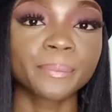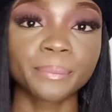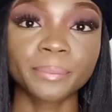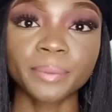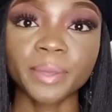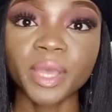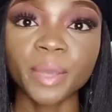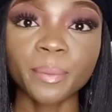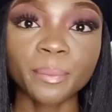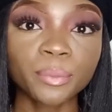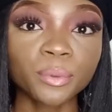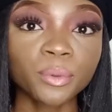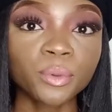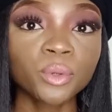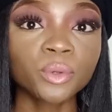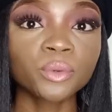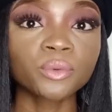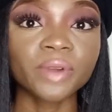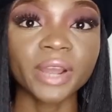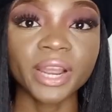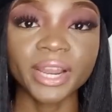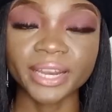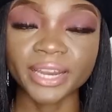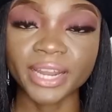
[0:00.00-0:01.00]

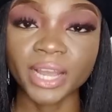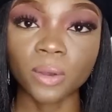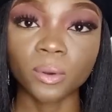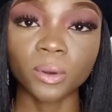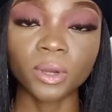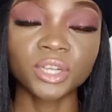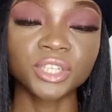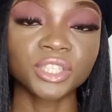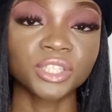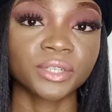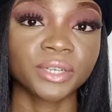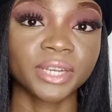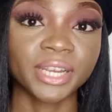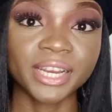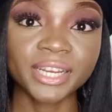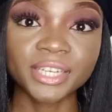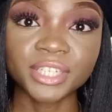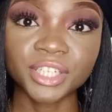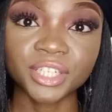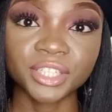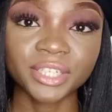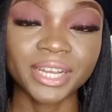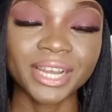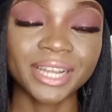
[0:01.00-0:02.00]
people right now on the
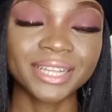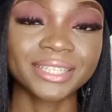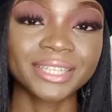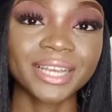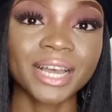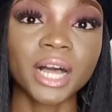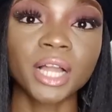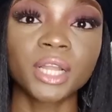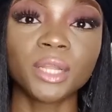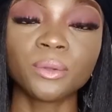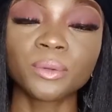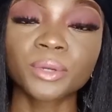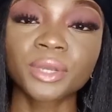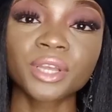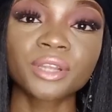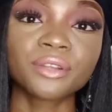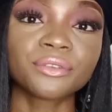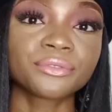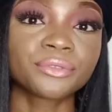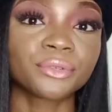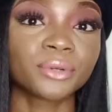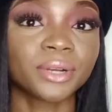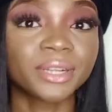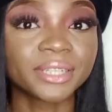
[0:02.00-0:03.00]
internet are
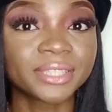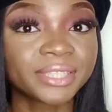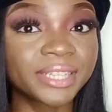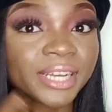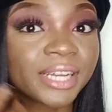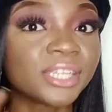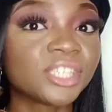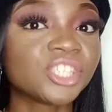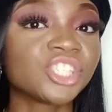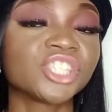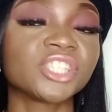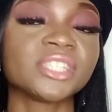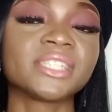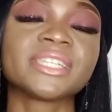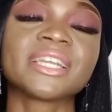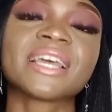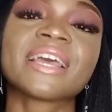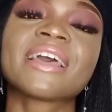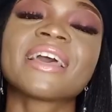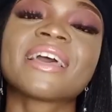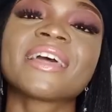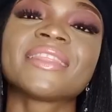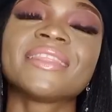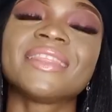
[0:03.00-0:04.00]
looking for attention.
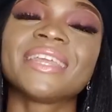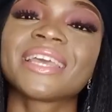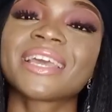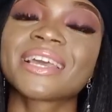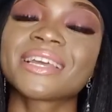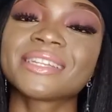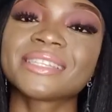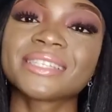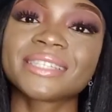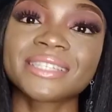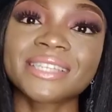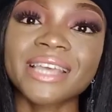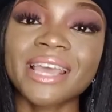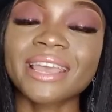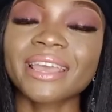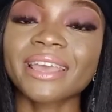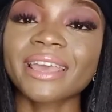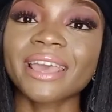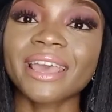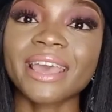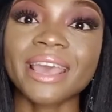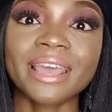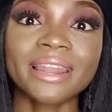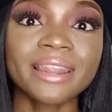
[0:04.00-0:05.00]
They can
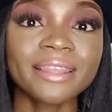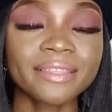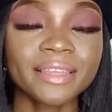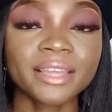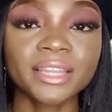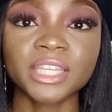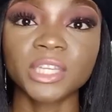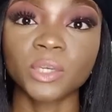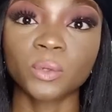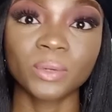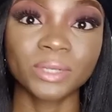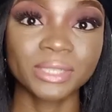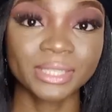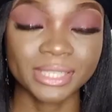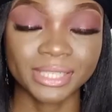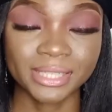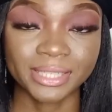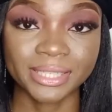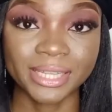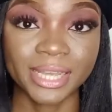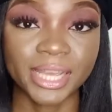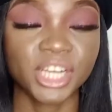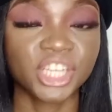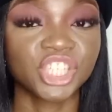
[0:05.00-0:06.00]
say anything they want to
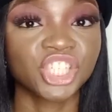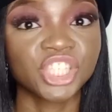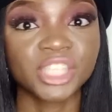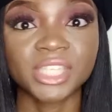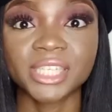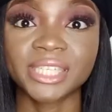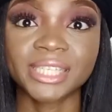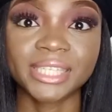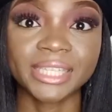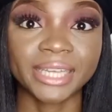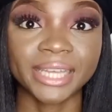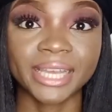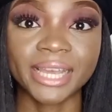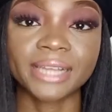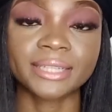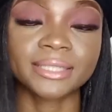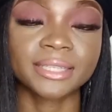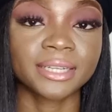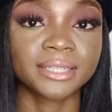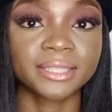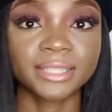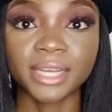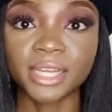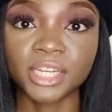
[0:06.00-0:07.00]
say just to
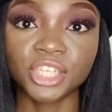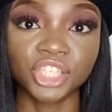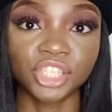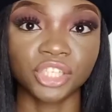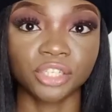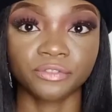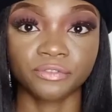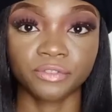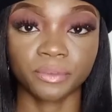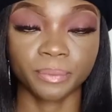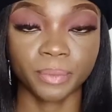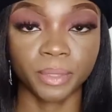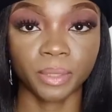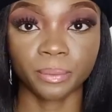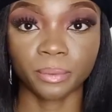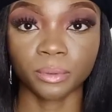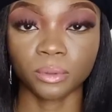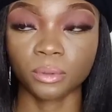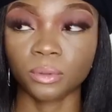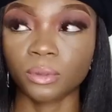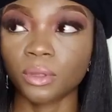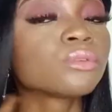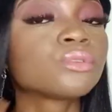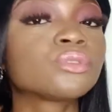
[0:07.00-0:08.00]
get attention for
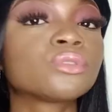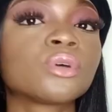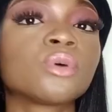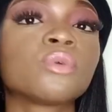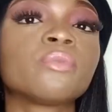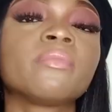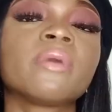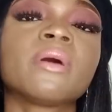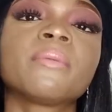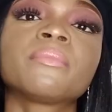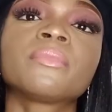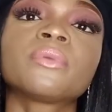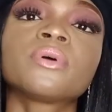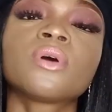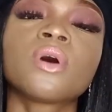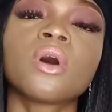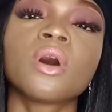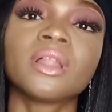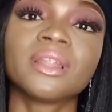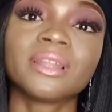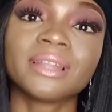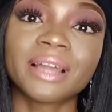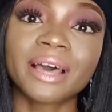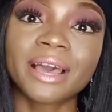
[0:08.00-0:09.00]
people. So remember,
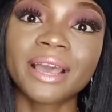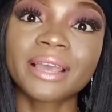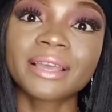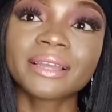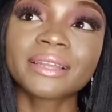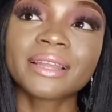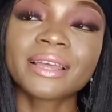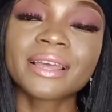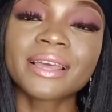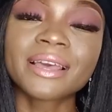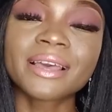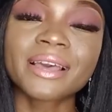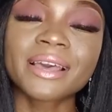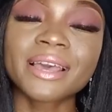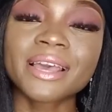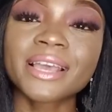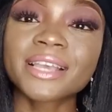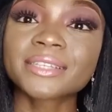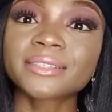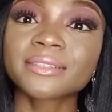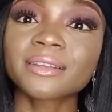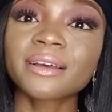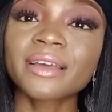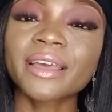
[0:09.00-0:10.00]
online,
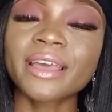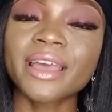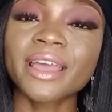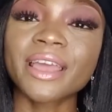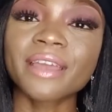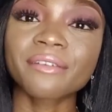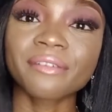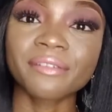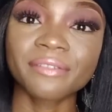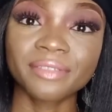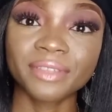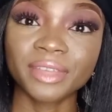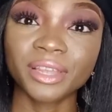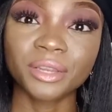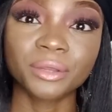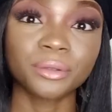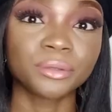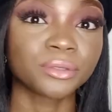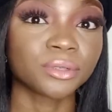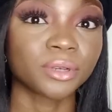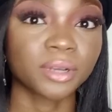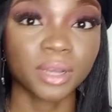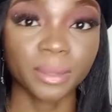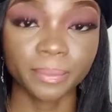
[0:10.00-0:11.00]
it's not everything
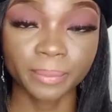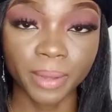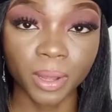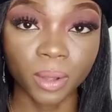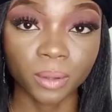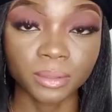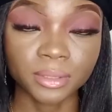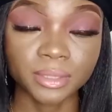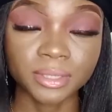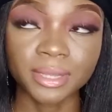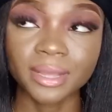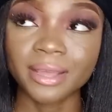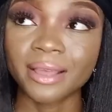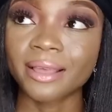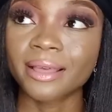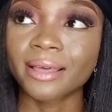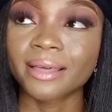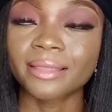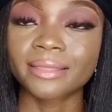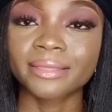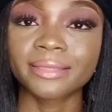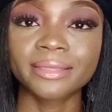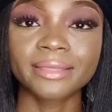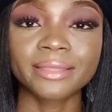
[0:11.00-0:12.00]
you talk about.
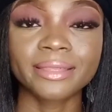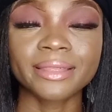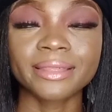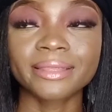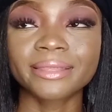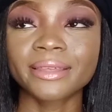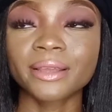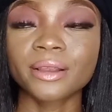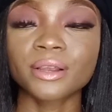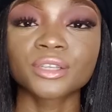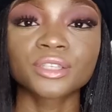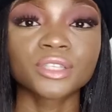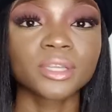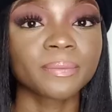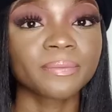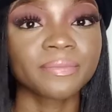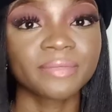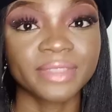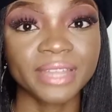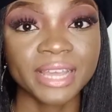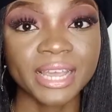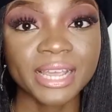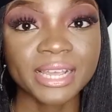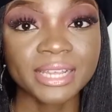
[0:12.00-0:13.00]
There are
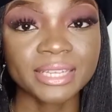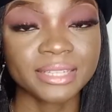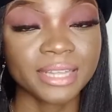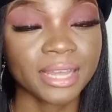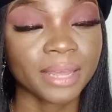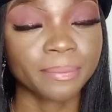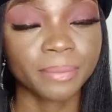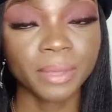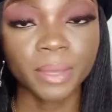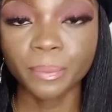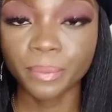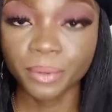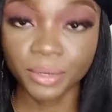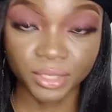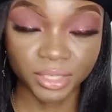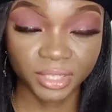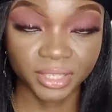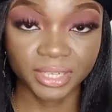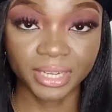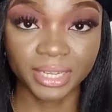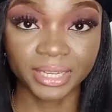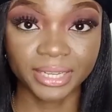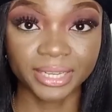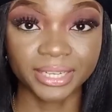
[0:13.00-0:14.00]
some things, like me
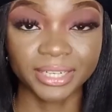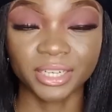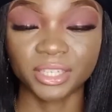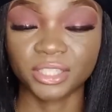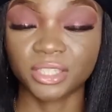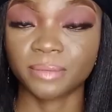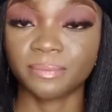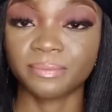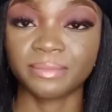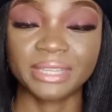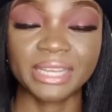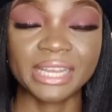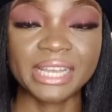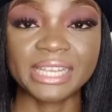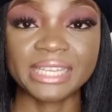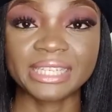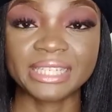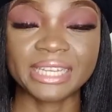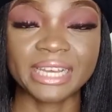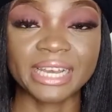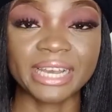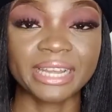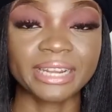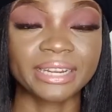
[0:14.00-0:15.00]
personally, there are some
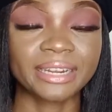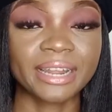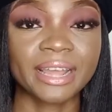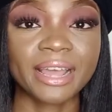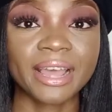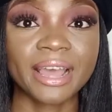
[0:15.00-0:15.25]
things that